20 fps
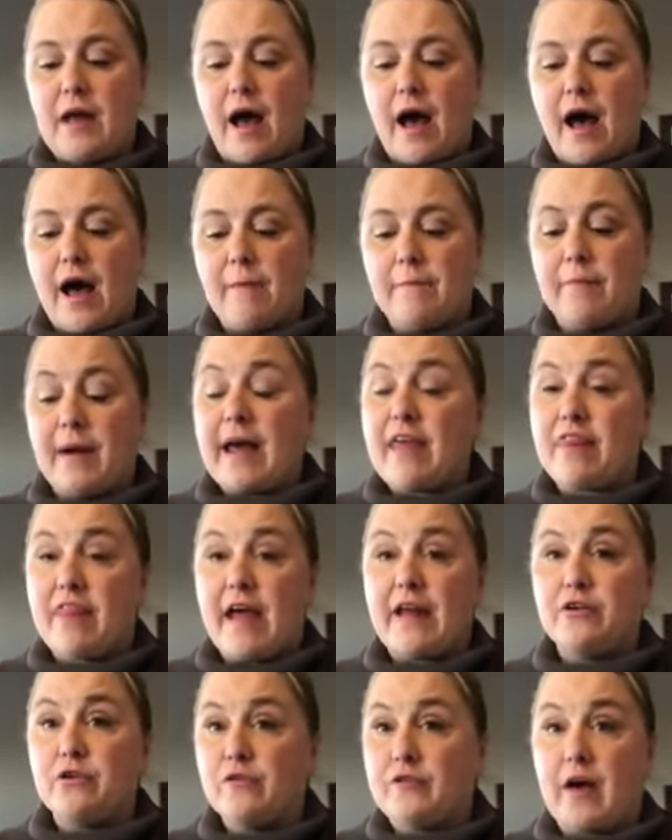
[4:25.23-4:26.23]
by
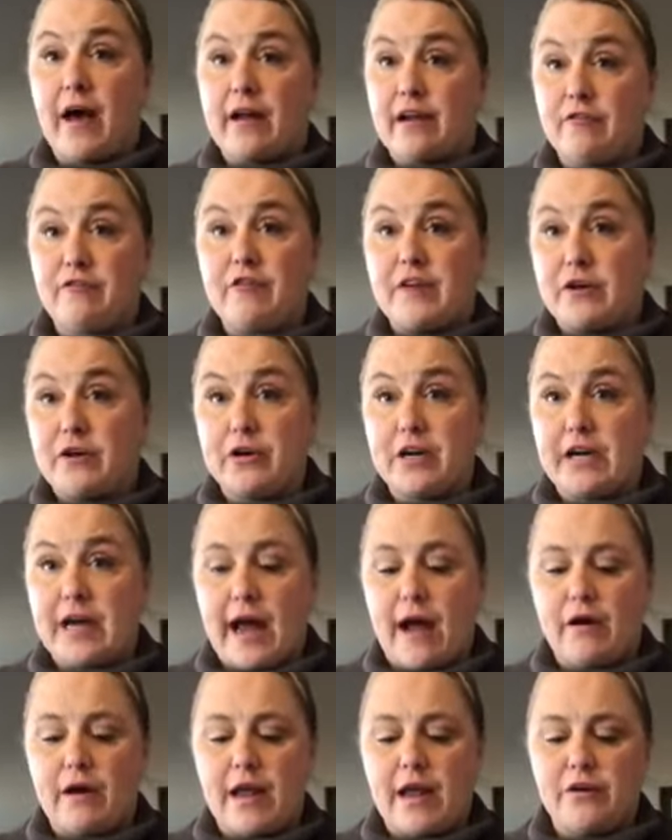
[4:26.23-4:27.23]
then you've kind of figured it
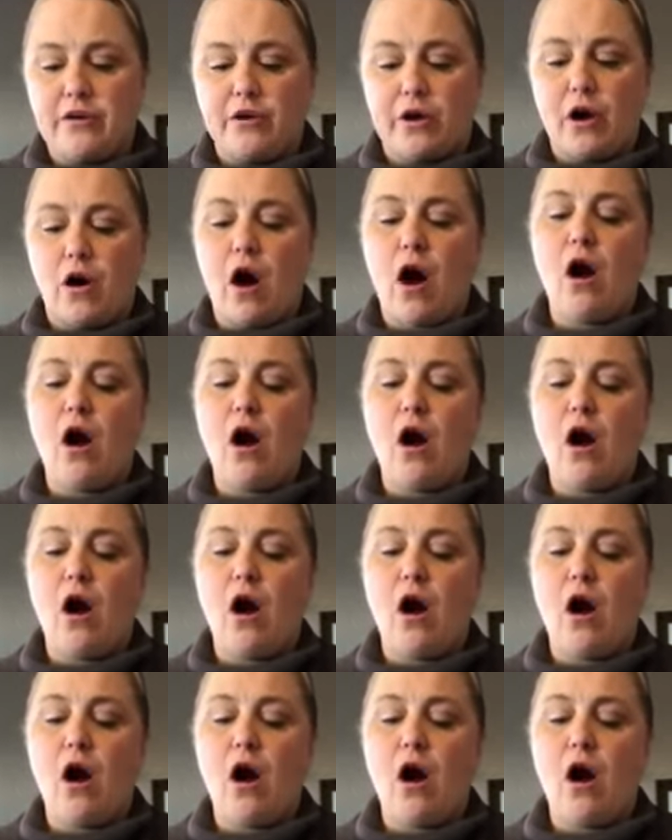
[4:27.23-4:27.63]
out, and you go,